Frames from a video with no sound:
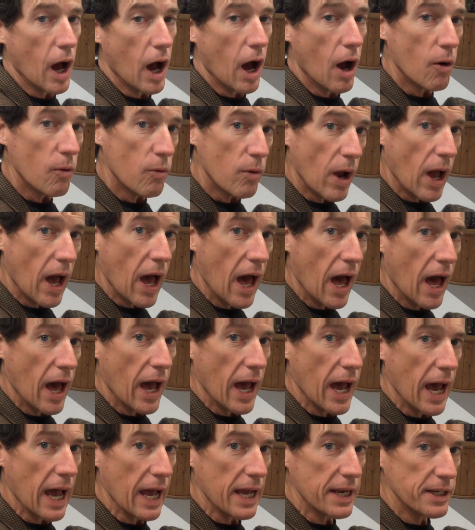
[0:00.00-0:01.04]
All
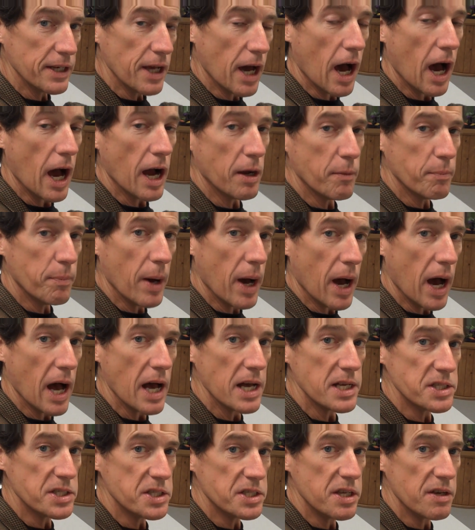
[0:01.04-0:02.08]
right, Doc
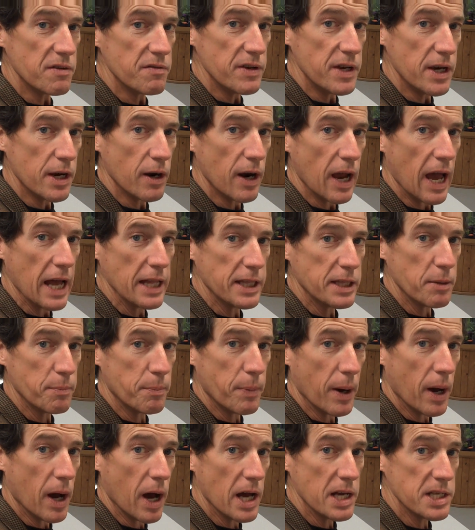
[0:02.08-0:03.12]
Positive here at the
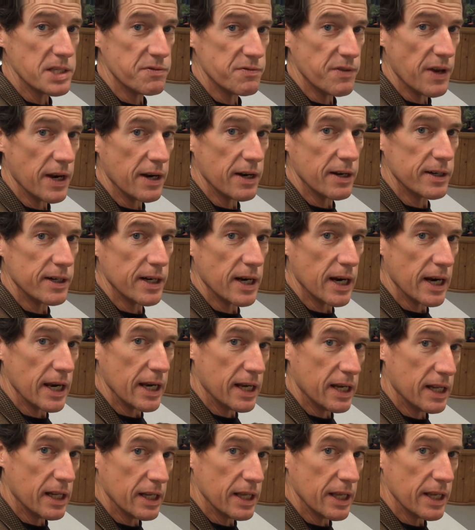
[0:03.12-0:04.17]
Paws Veterinary
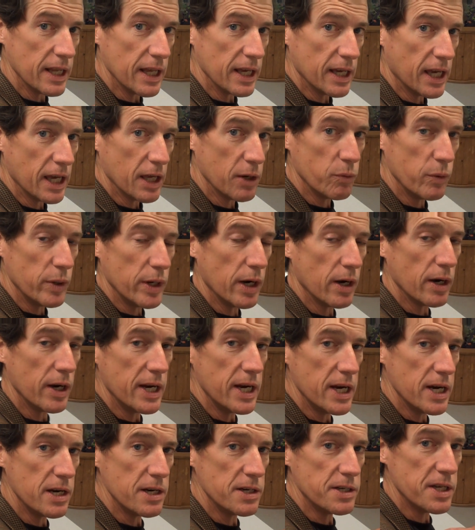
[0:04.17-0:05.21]
Clinic, and we are
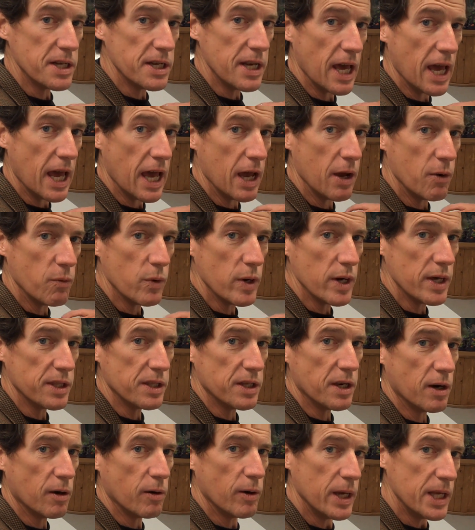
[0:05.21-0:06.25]
here today
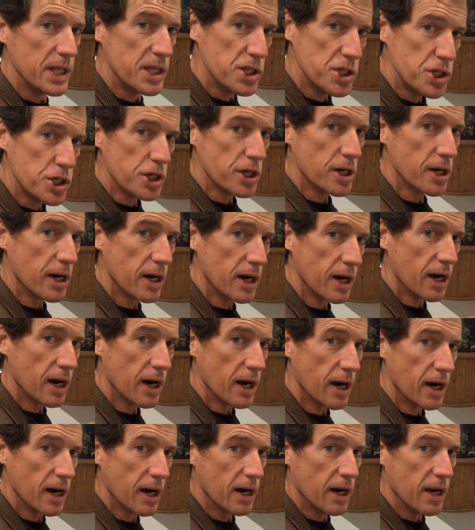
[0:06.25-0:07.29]
with
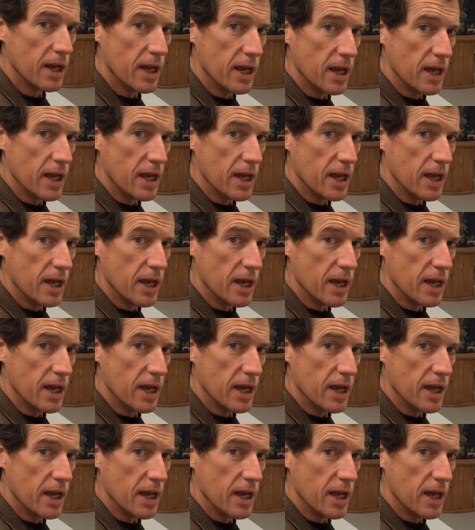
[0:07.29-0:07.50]
Cringer.